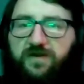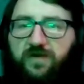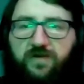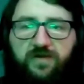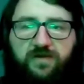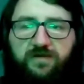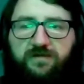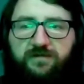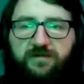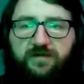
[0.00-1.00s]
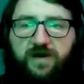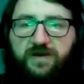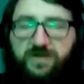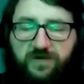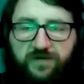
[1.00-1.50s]
or
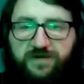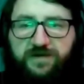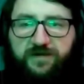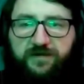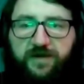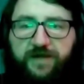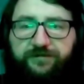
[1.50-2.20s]
untruths, right?